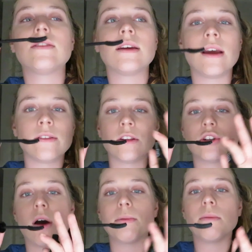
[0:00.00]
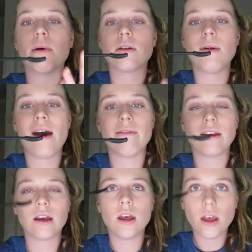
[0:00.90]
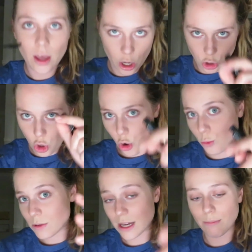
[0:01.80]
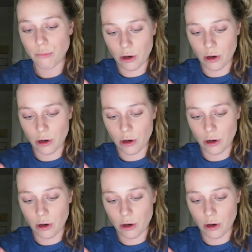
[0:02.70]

anything, and the top and the bottom have like a comb type